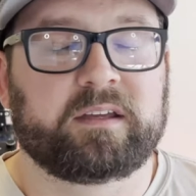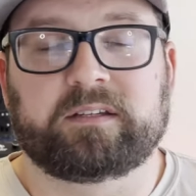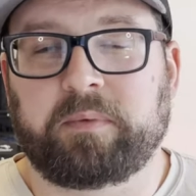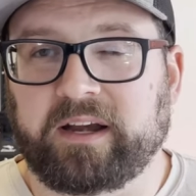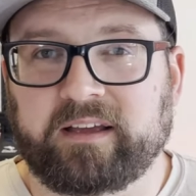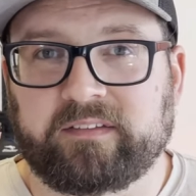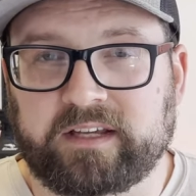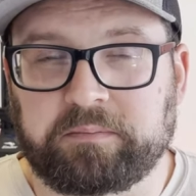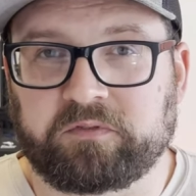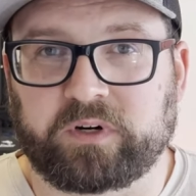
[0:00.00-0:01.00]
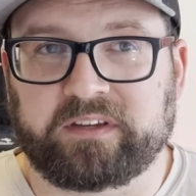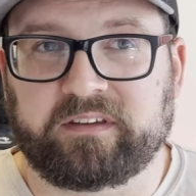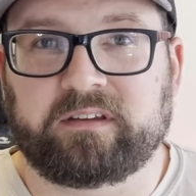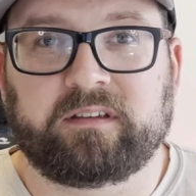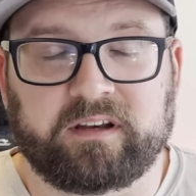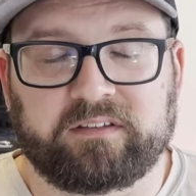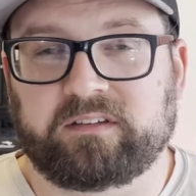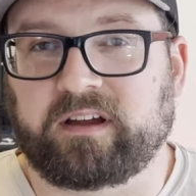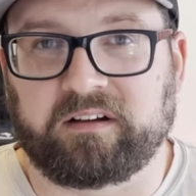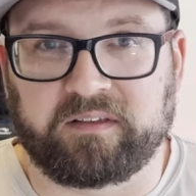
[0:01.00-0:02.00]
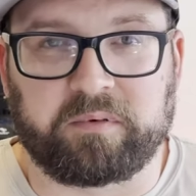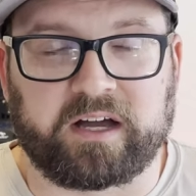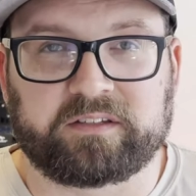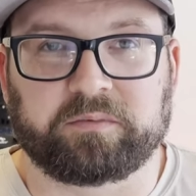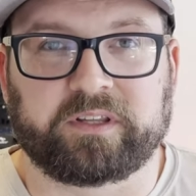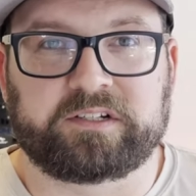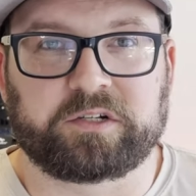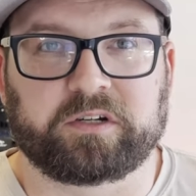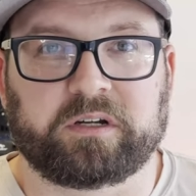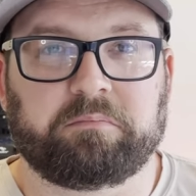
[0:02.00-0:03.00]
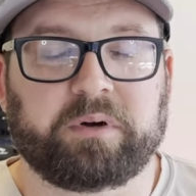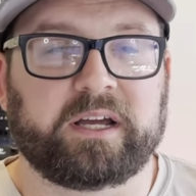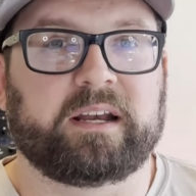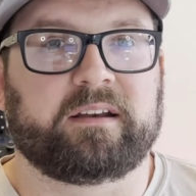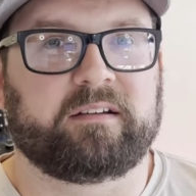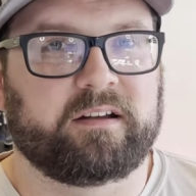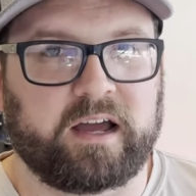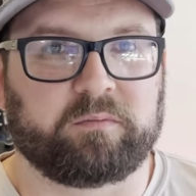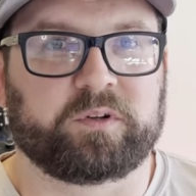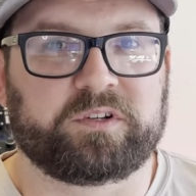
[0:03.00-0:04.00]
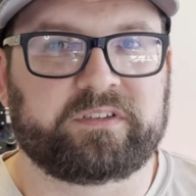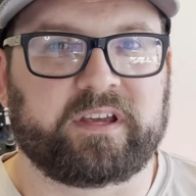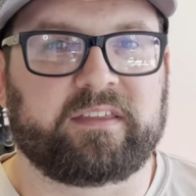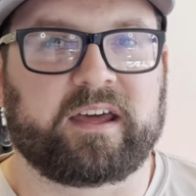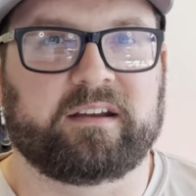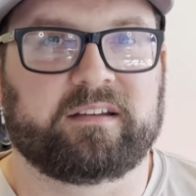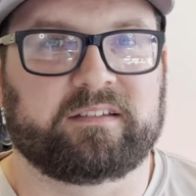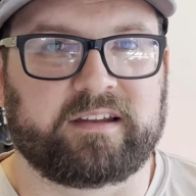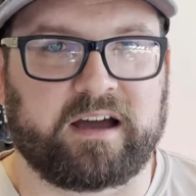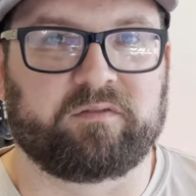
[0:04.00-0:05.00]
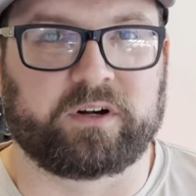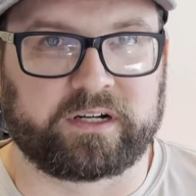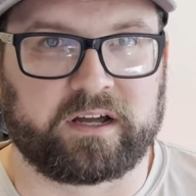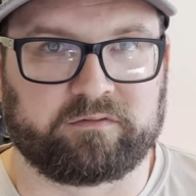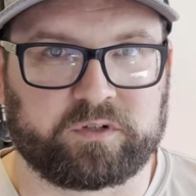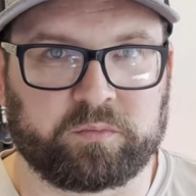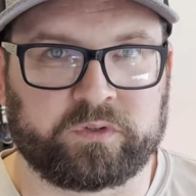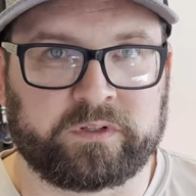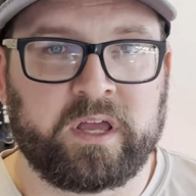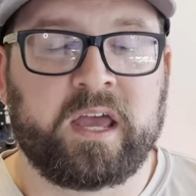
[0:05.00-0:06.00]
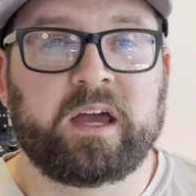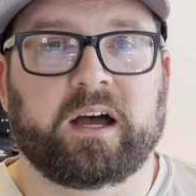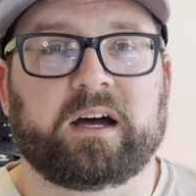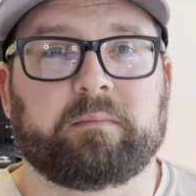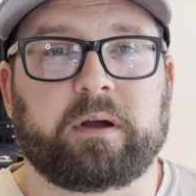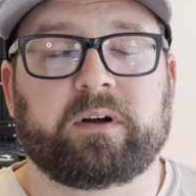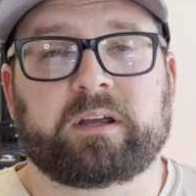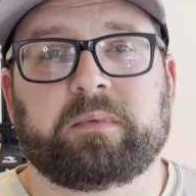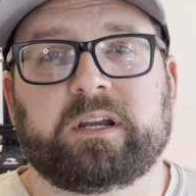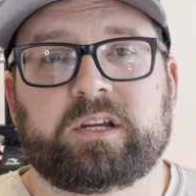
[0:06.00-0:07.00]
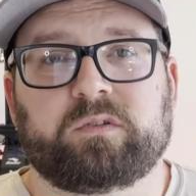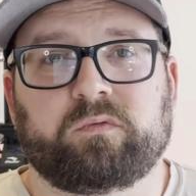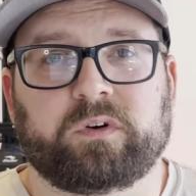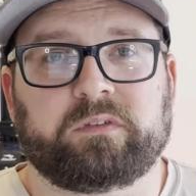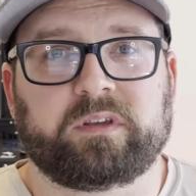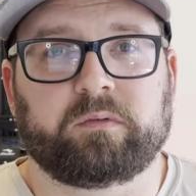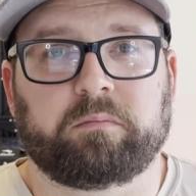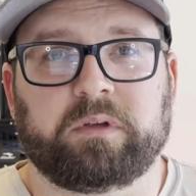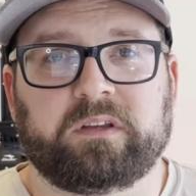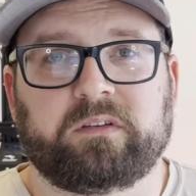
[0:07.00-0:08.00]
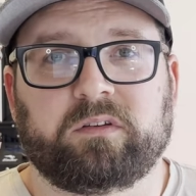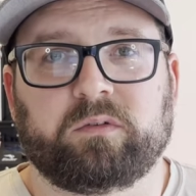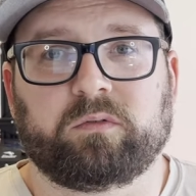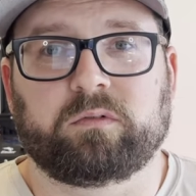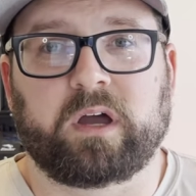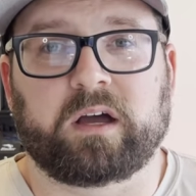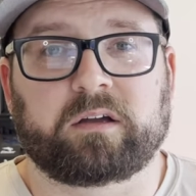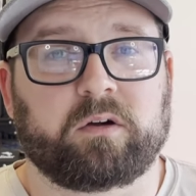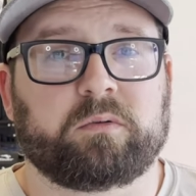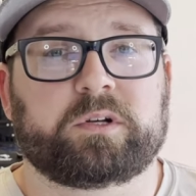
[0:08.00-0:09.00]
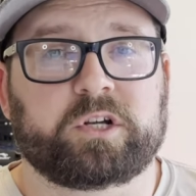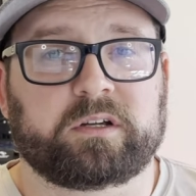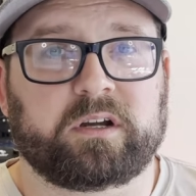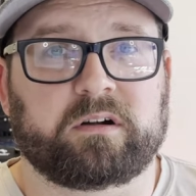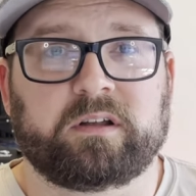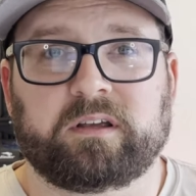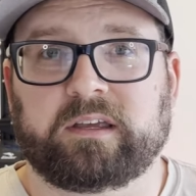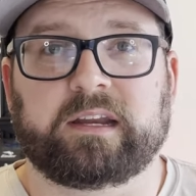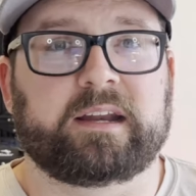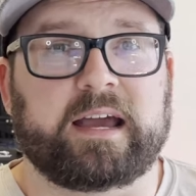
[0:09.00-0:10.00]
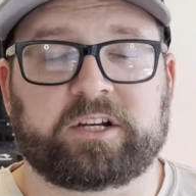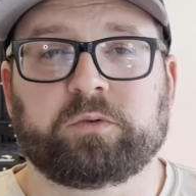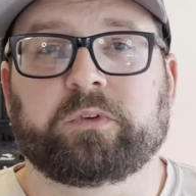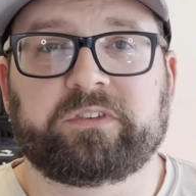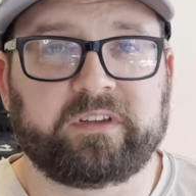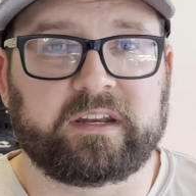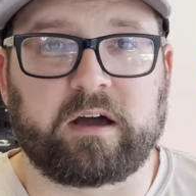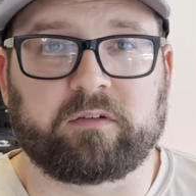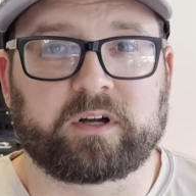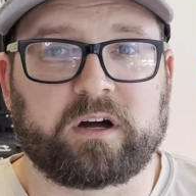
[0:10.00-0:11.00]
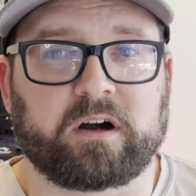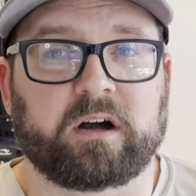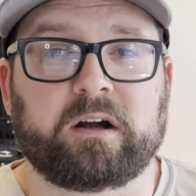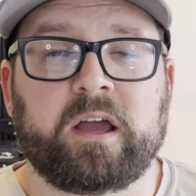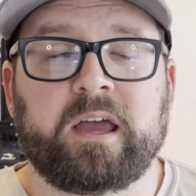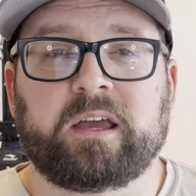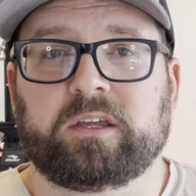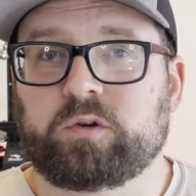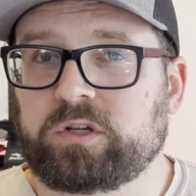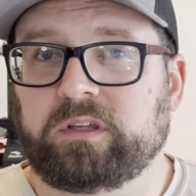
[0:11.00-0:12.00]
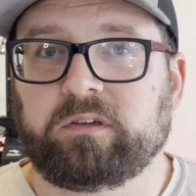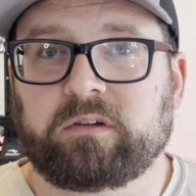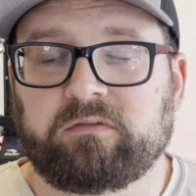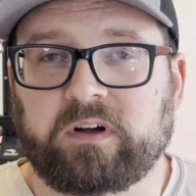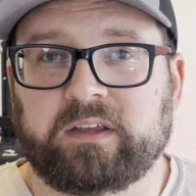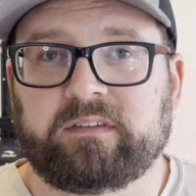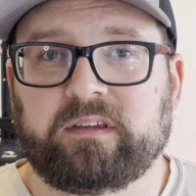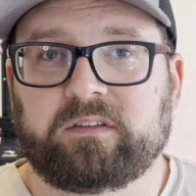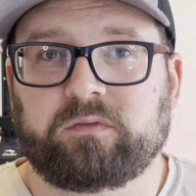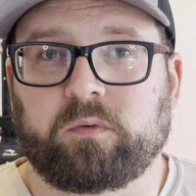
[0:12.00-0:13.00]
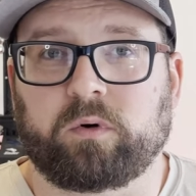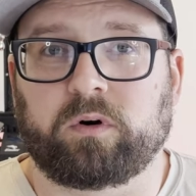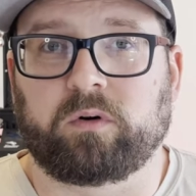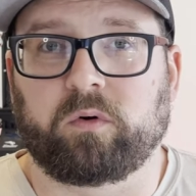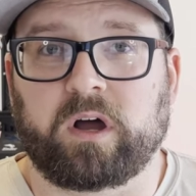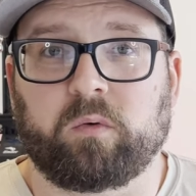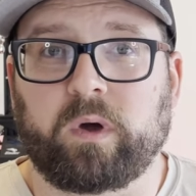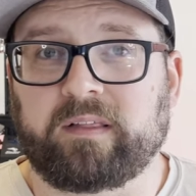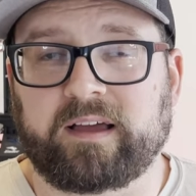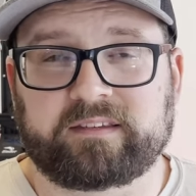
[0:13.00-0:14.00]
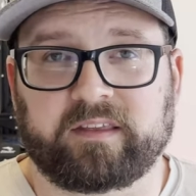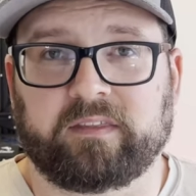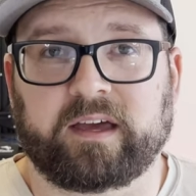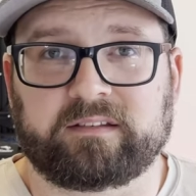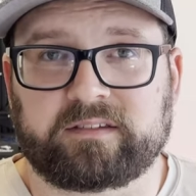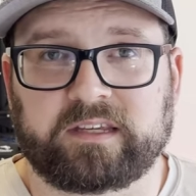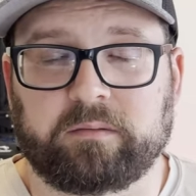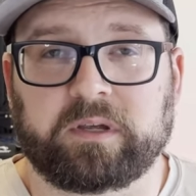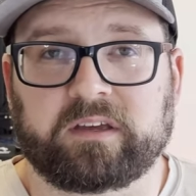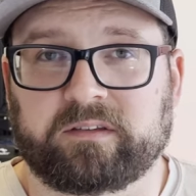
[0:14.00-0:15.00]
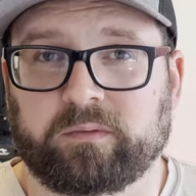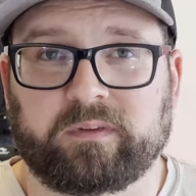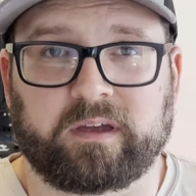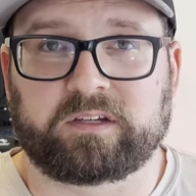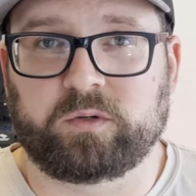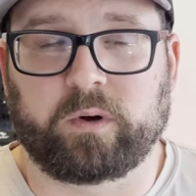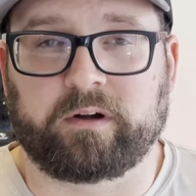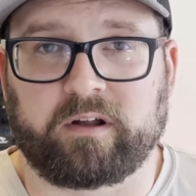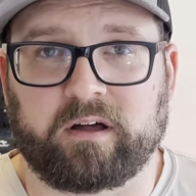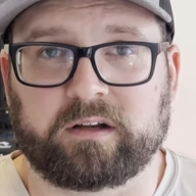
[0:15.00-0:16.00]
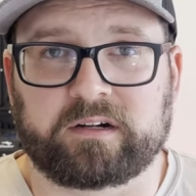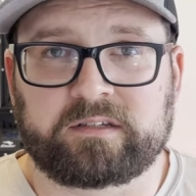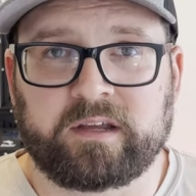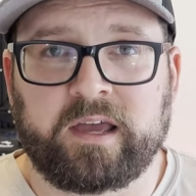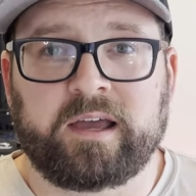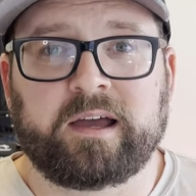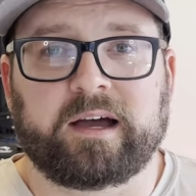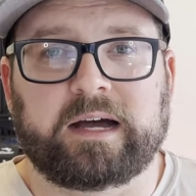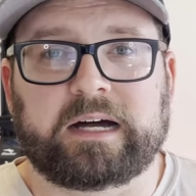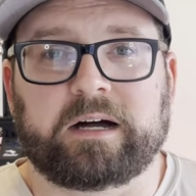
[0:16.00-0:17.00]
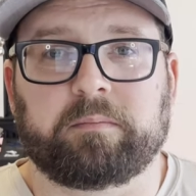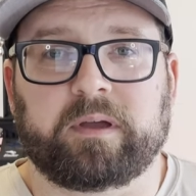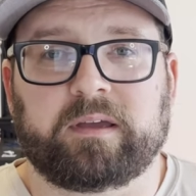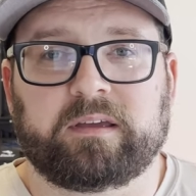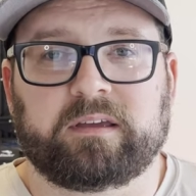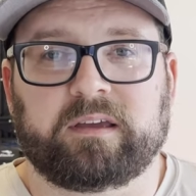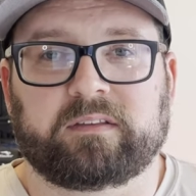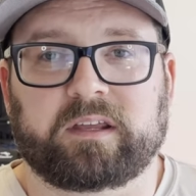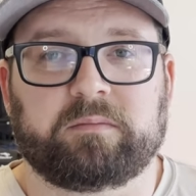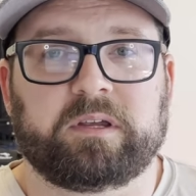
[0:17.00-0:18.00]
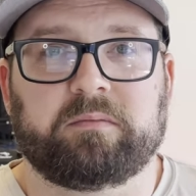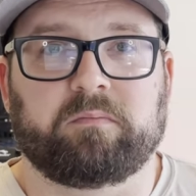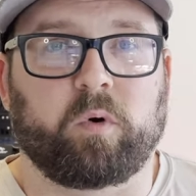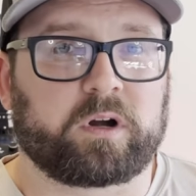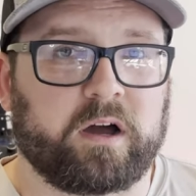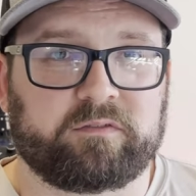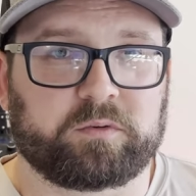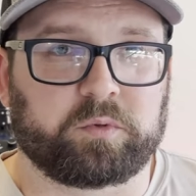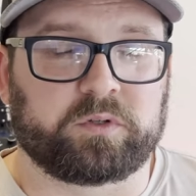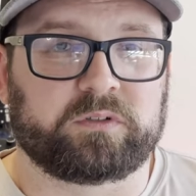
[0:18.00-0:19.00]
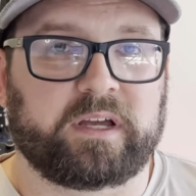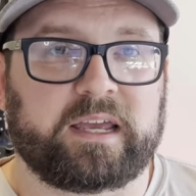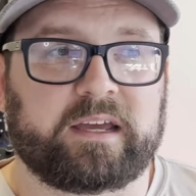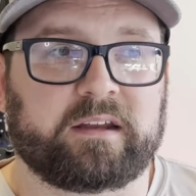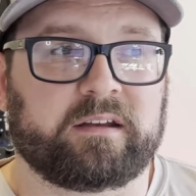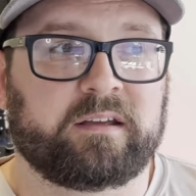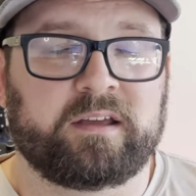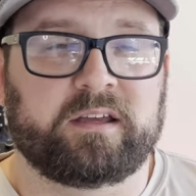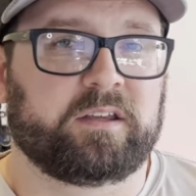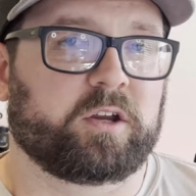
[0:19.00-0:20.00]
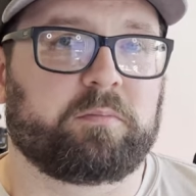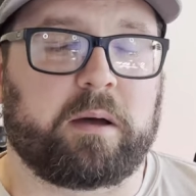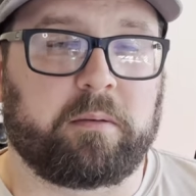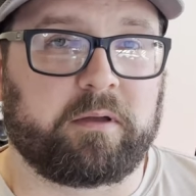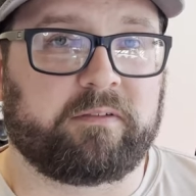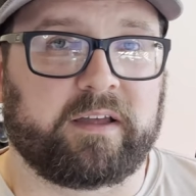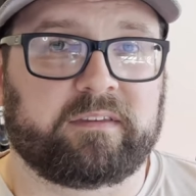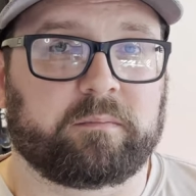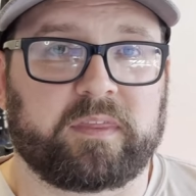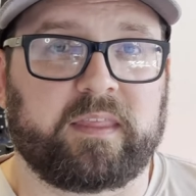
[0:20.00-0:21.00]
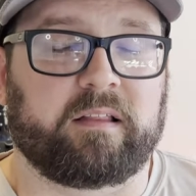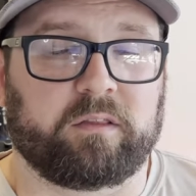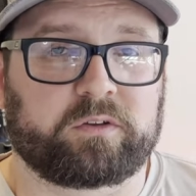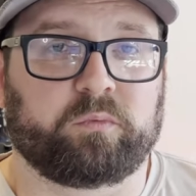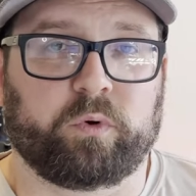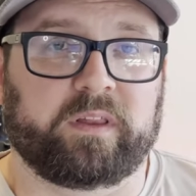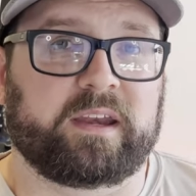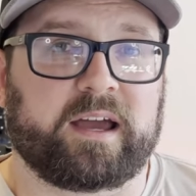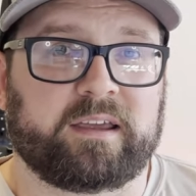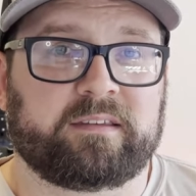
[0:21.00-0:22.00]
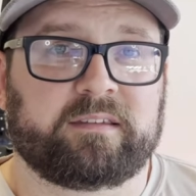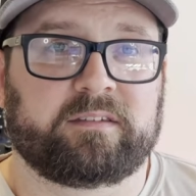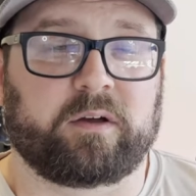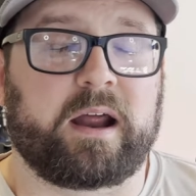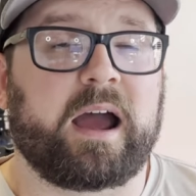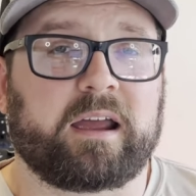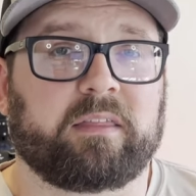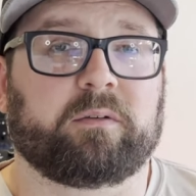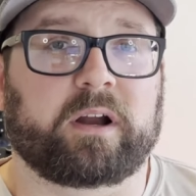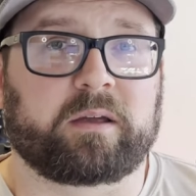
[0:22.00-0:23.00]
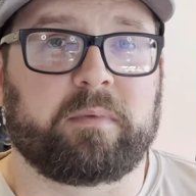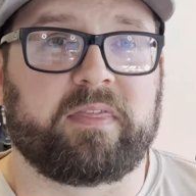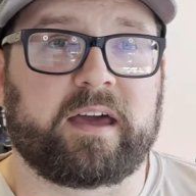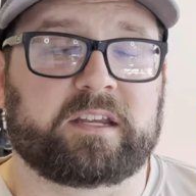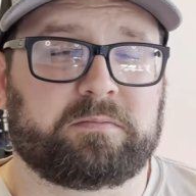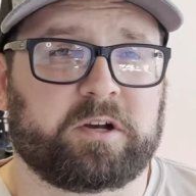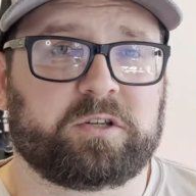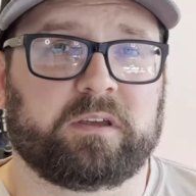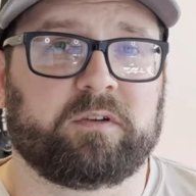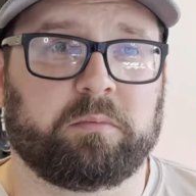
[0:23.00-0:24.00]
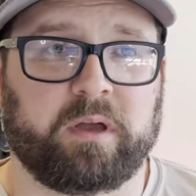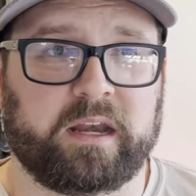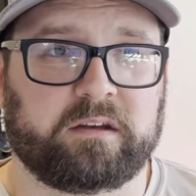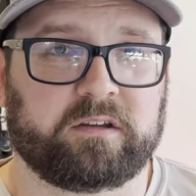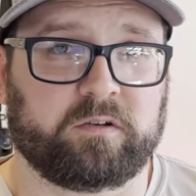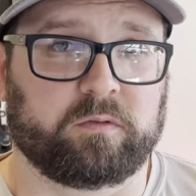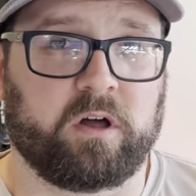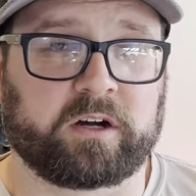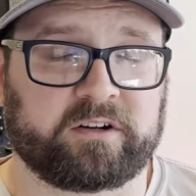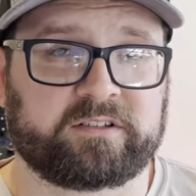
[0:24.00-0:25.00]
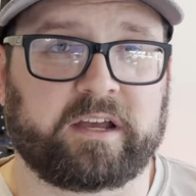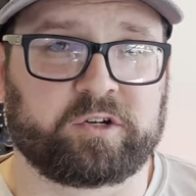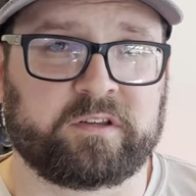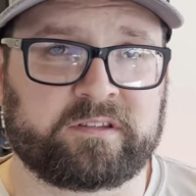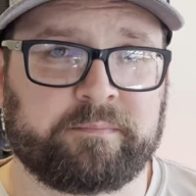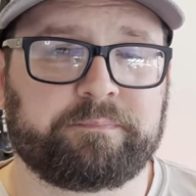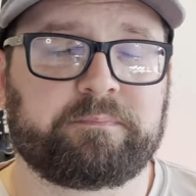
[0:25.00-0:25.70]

Depending on the type of racing, it is entirely possible that you could, but I will just say that it is not very comfortable. My recommendation for a seat would be to go to a junkyard, get an actual seat out of a car. Usually you can find seats for way less than that seat because it was like $200. It's going to be more comfortable and you can probably find something that looks really nice. So I'd highly recommend that, especially if you're planning to do longer sessions